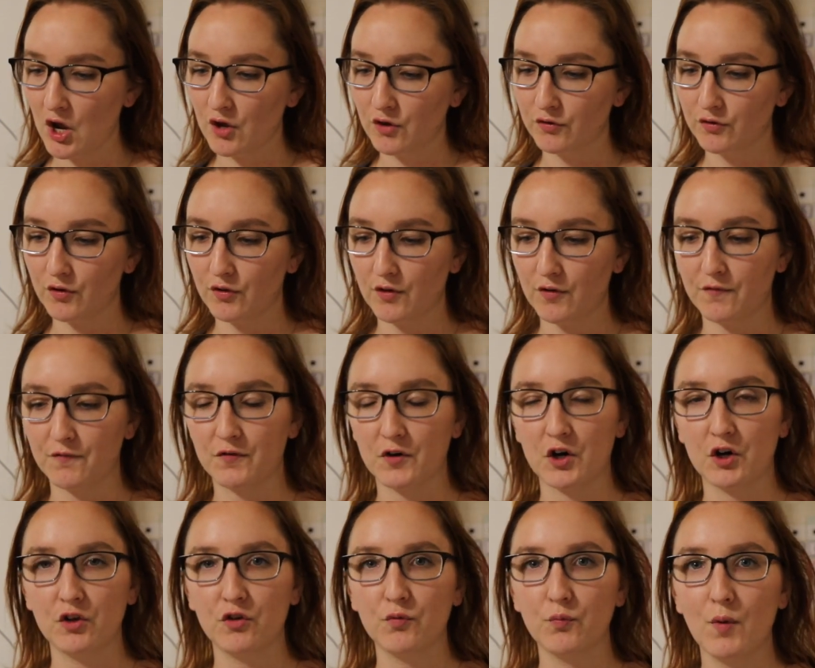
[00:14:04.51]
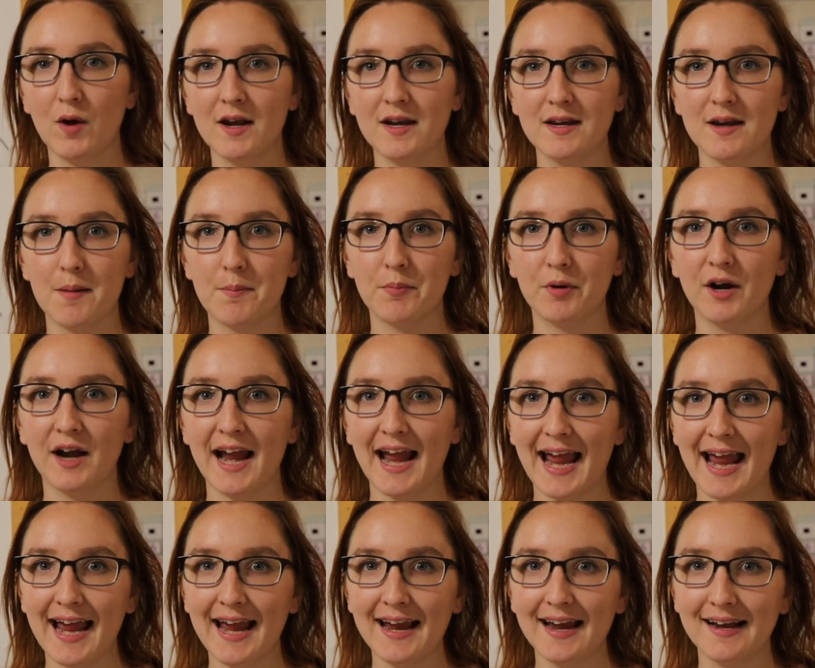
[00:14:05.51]
So the first one, number
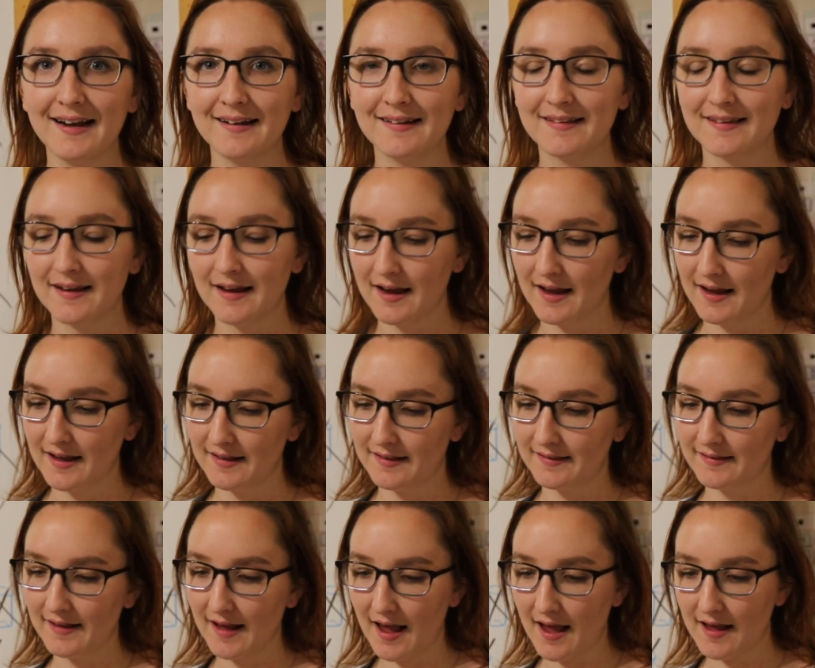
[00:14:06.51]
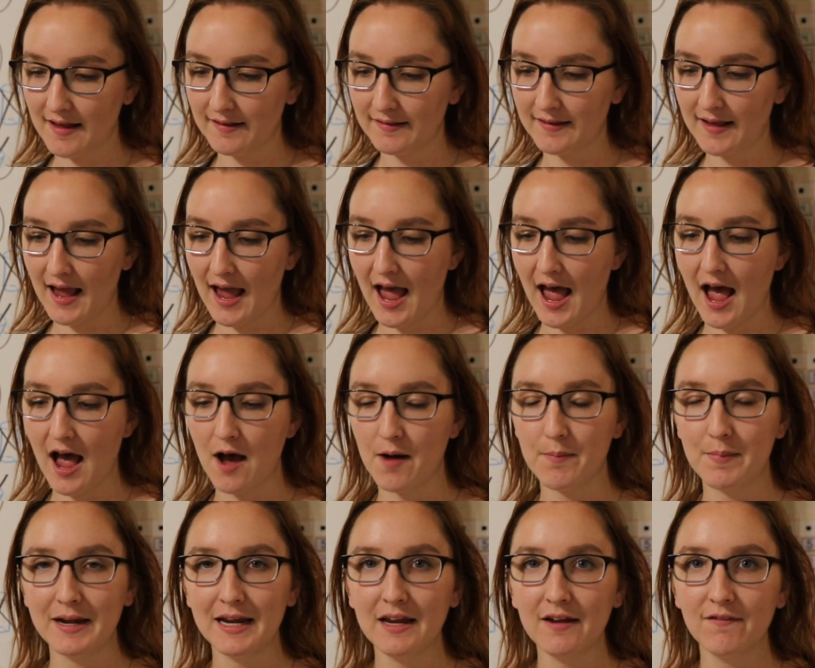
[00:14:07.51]
8, says,
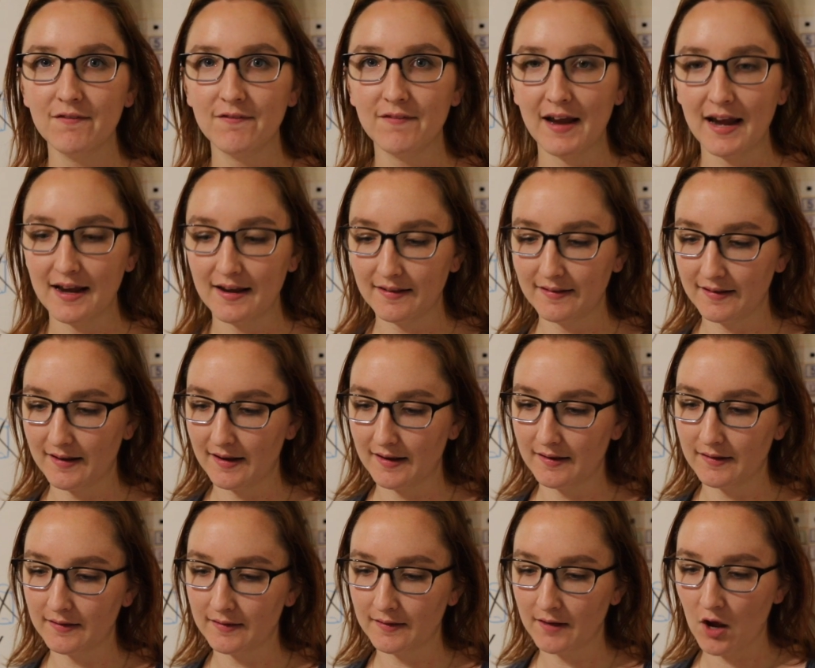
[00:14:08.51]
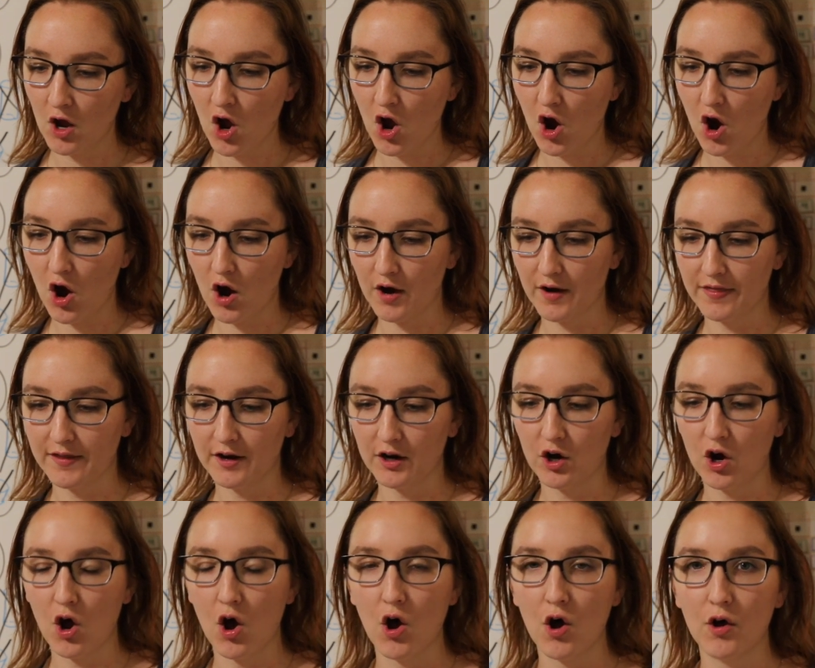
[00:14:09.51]
how many faces are
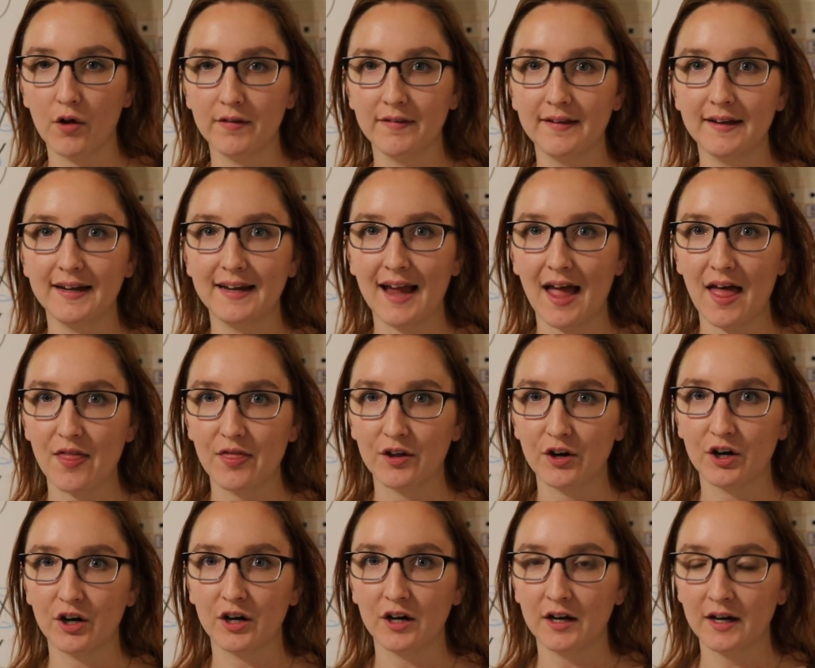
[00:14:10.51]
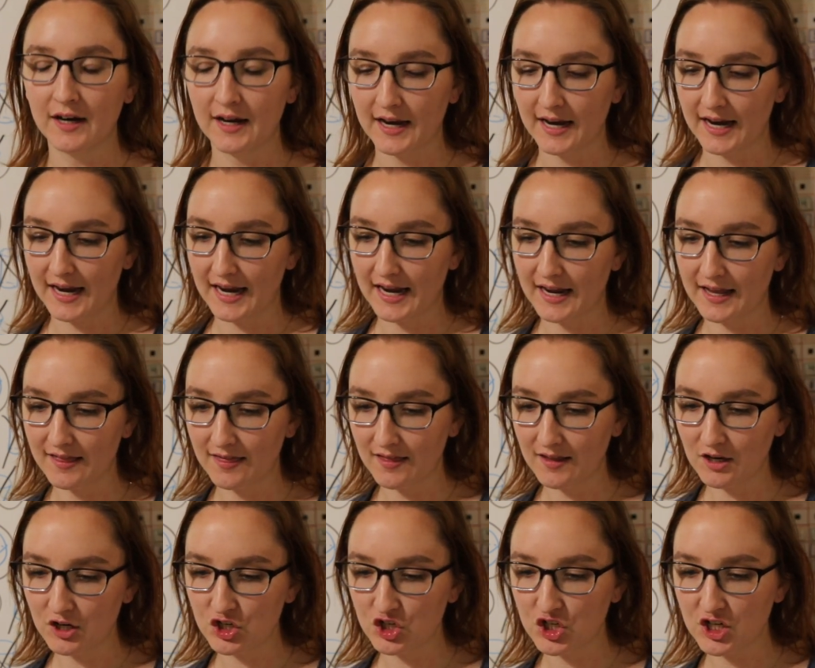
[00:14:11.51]
there all together in
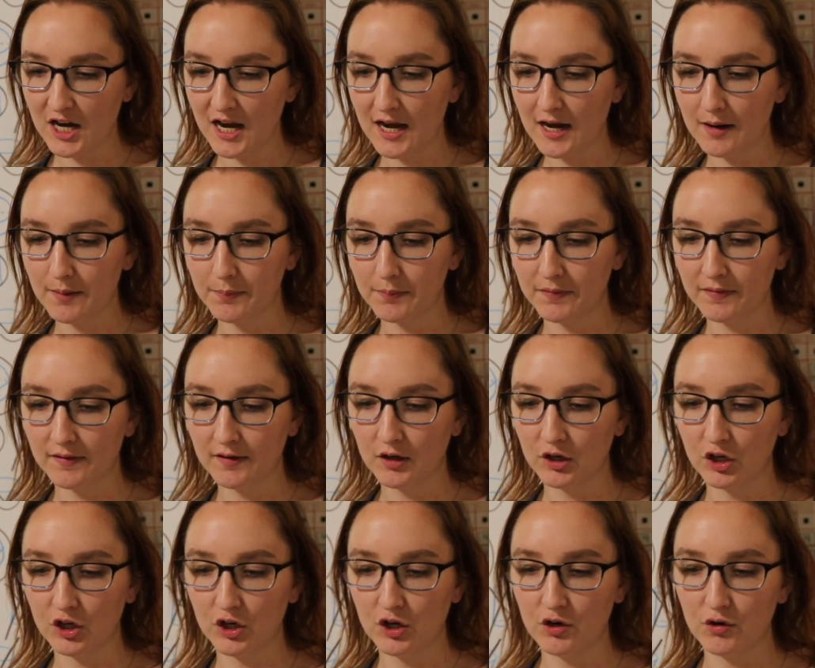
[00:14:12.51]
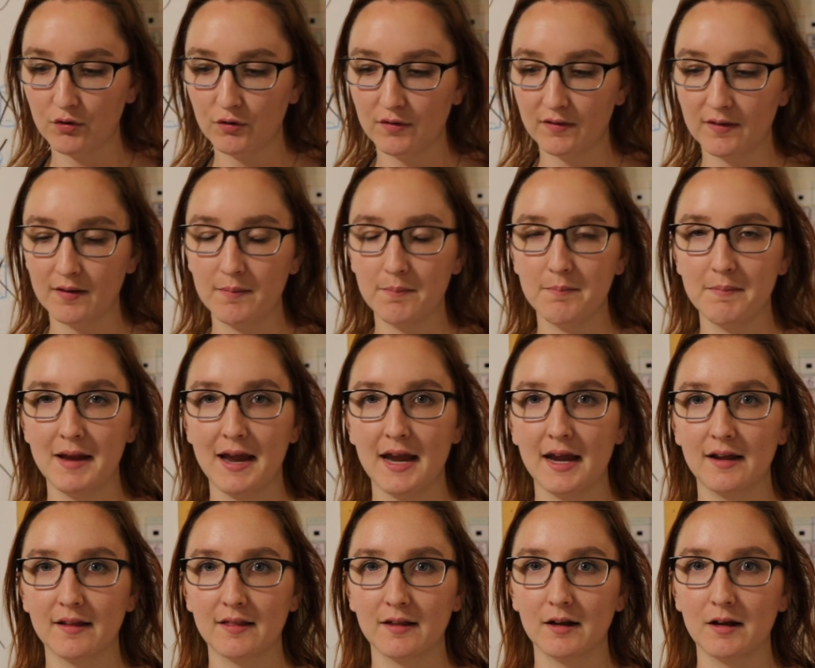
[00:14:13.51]
the shapes used to
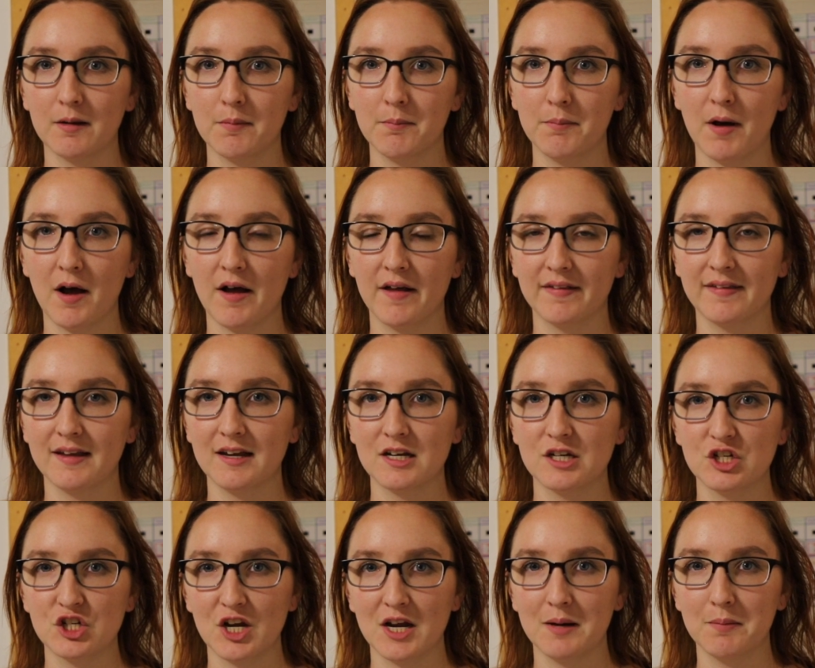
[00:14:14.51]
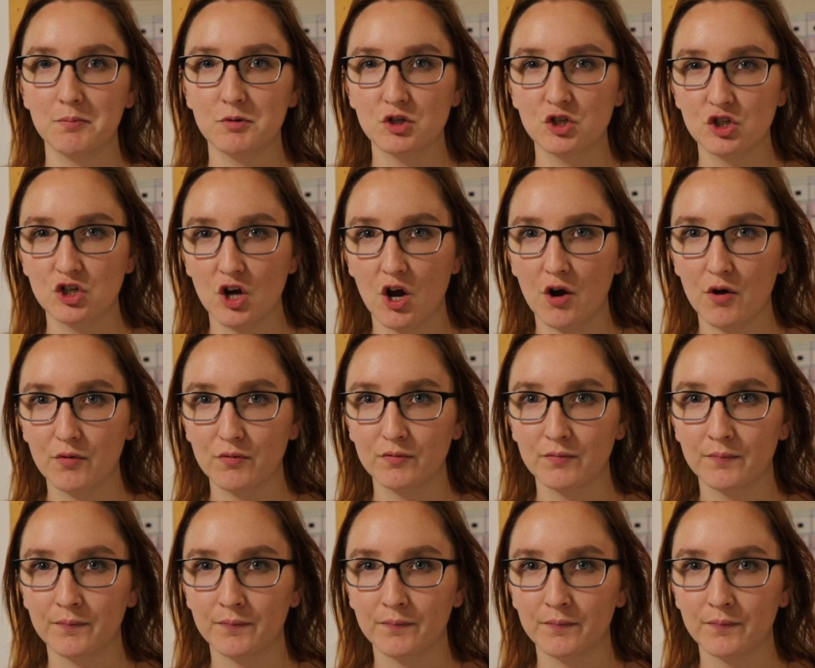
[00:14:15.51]
make the composite shape shown?